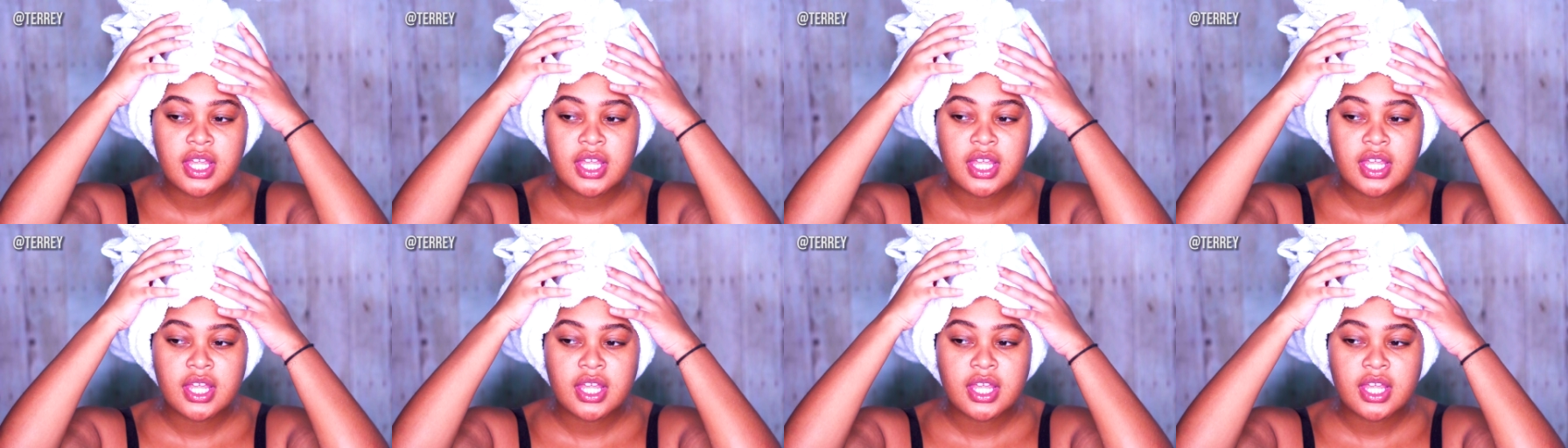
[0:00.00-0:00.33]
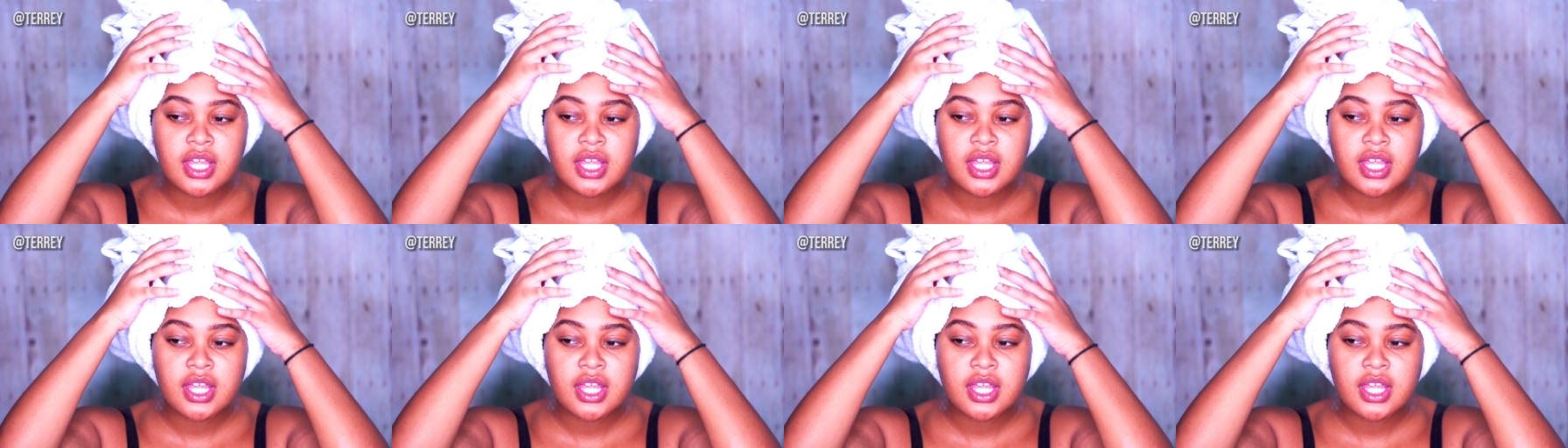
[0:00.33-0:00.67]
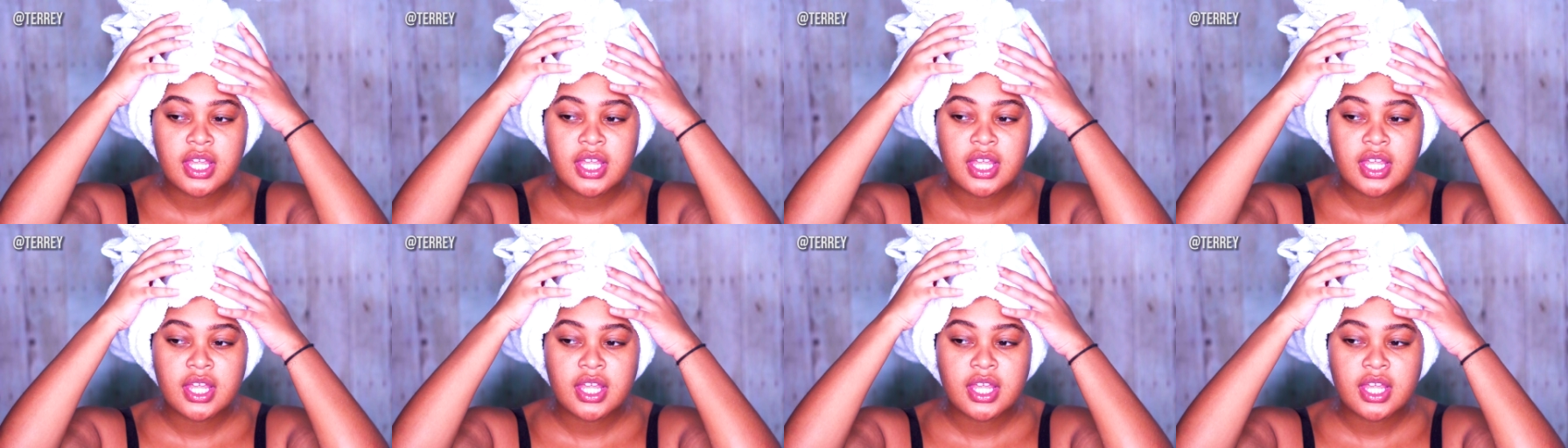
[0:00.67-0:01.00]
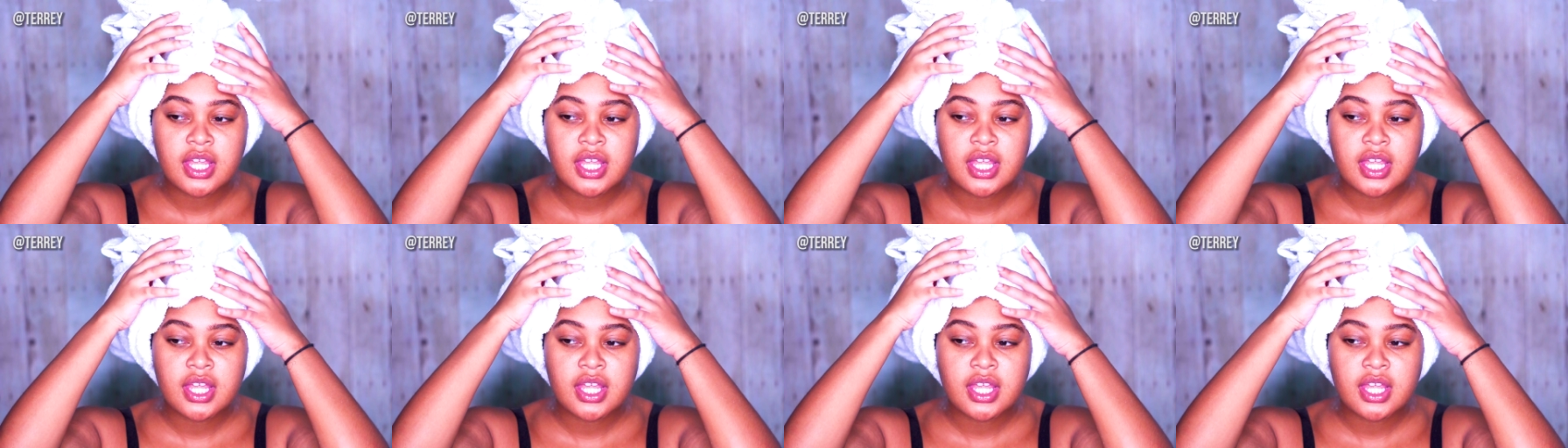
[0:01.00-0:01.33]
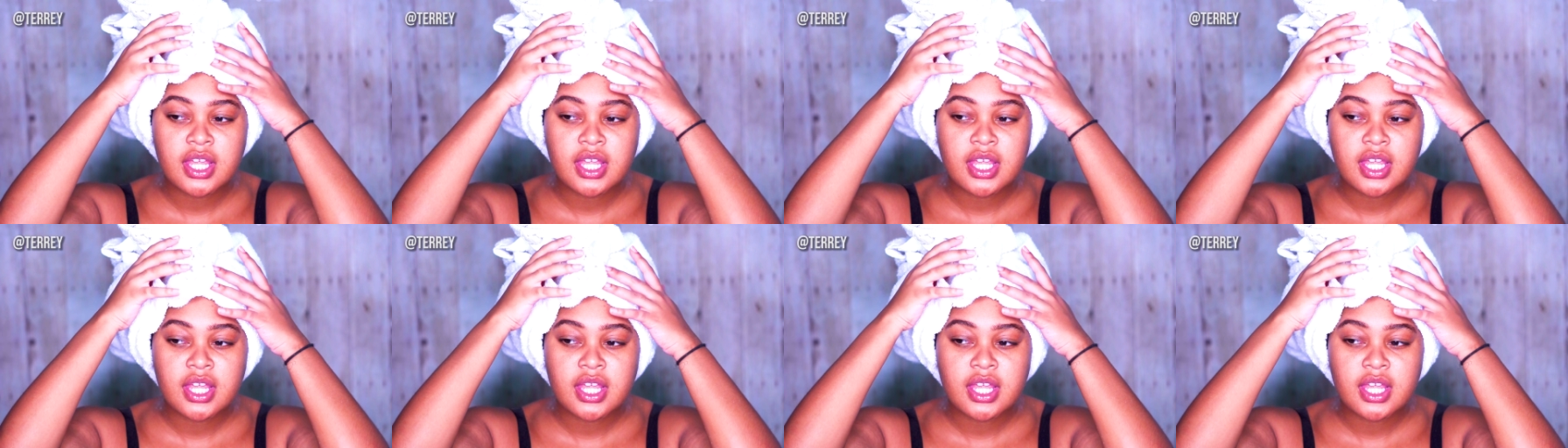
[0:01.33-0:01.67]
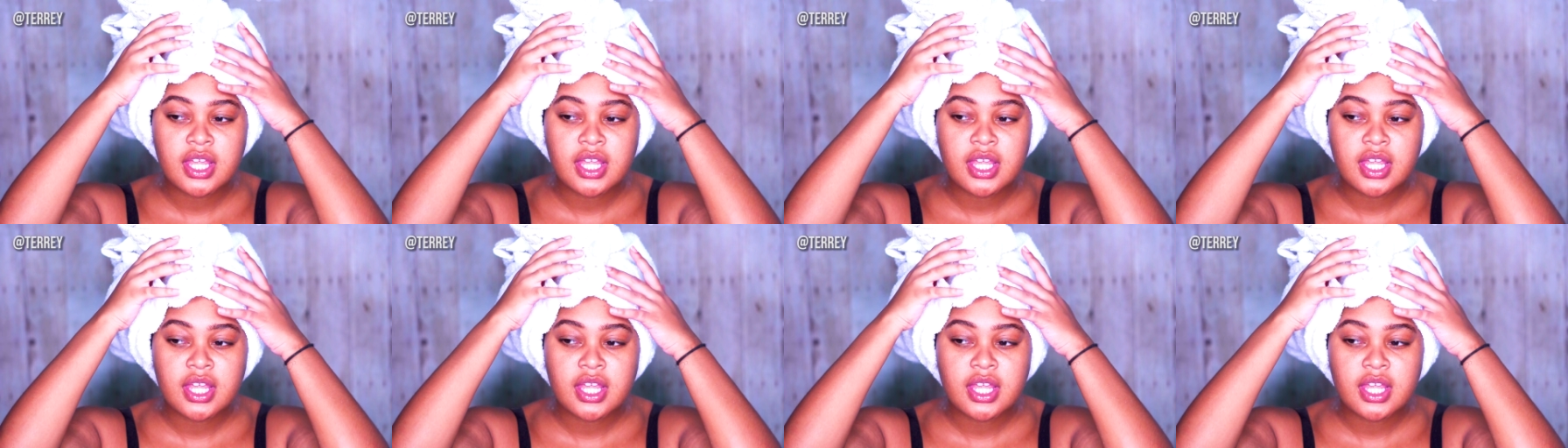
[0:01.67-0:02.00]
and when I finally rinsed it
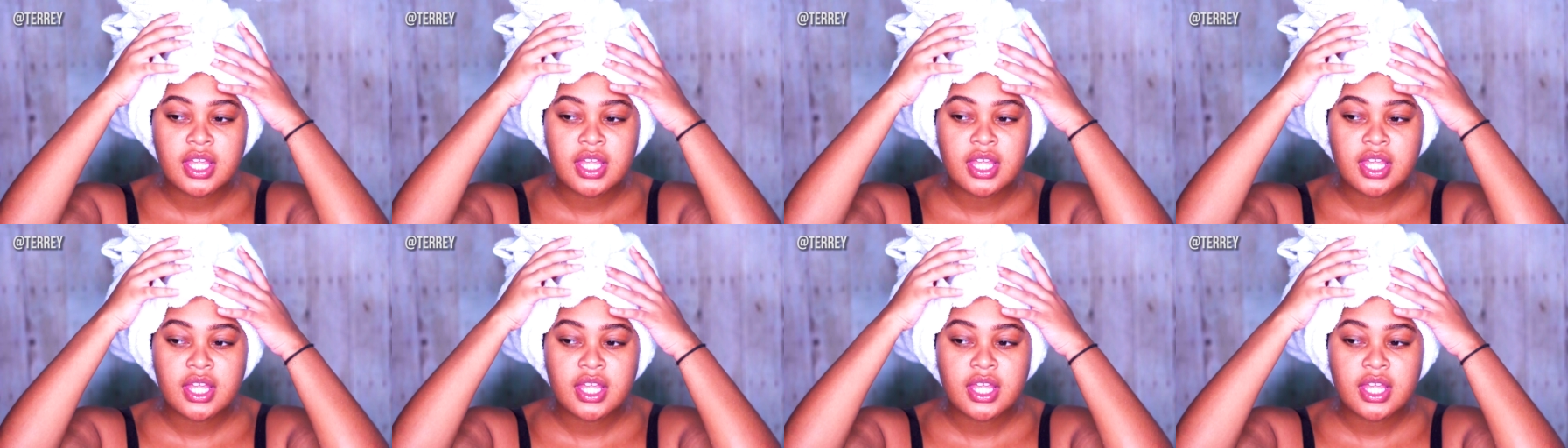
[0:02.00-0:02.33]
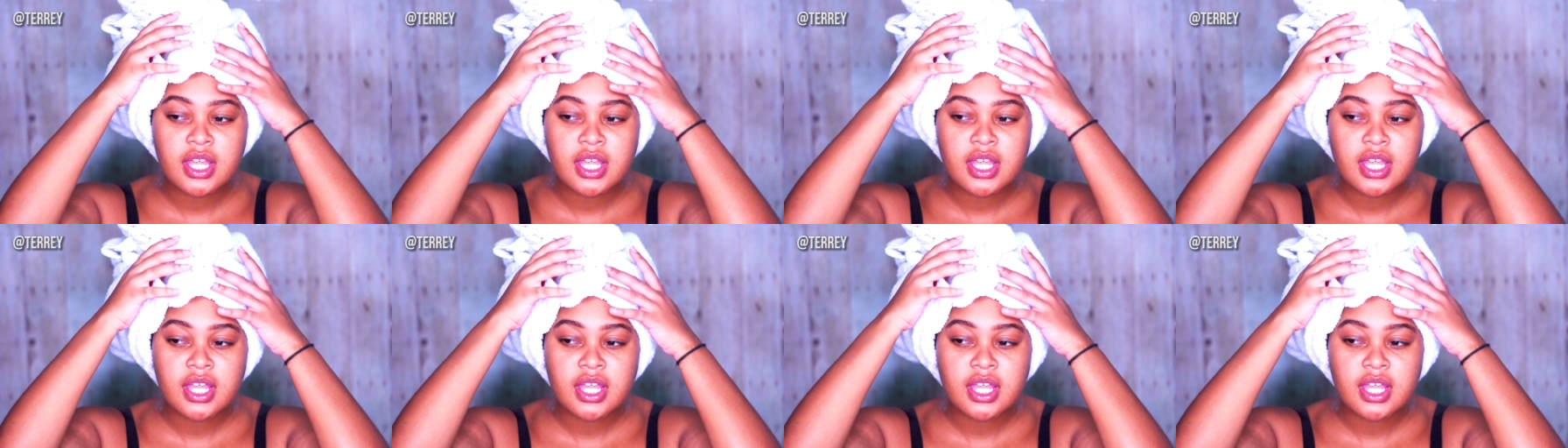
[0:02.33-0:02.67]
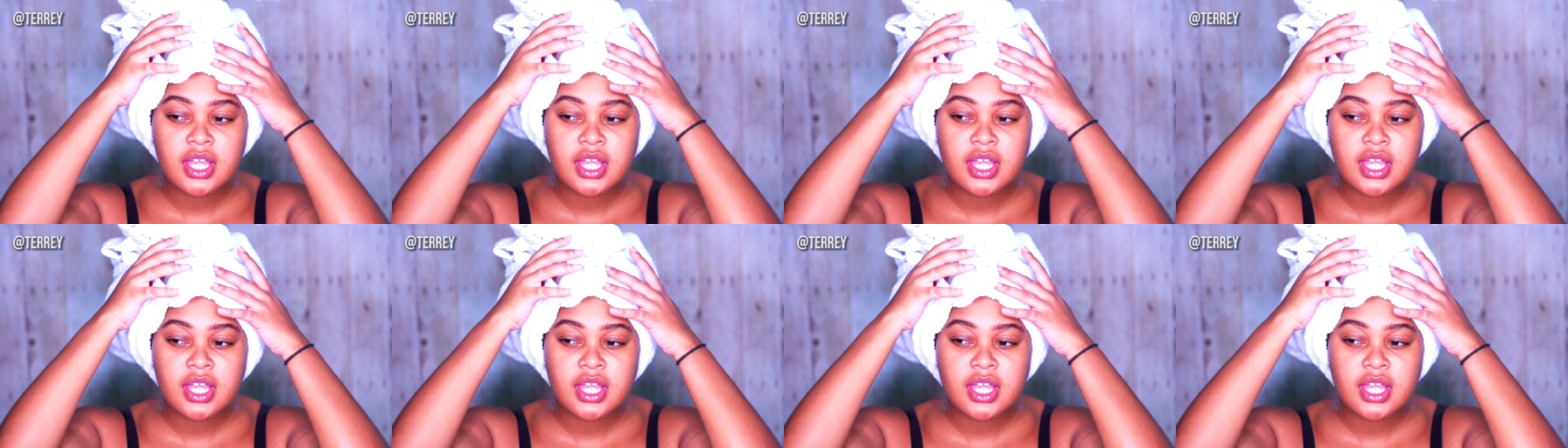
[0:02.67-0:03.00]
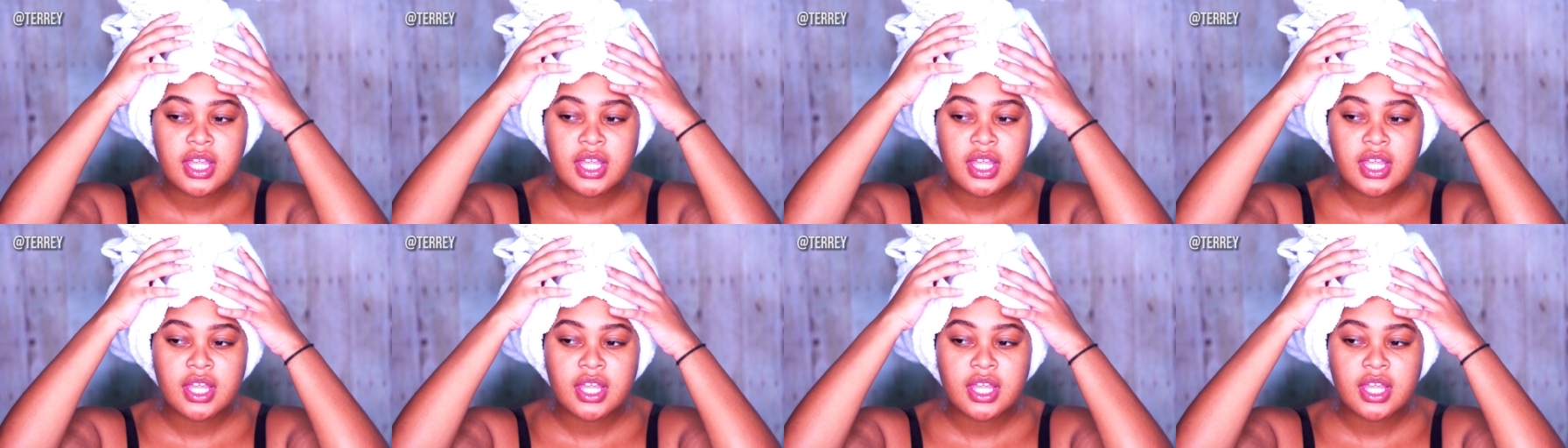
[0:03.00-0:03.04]
out, my hair was, well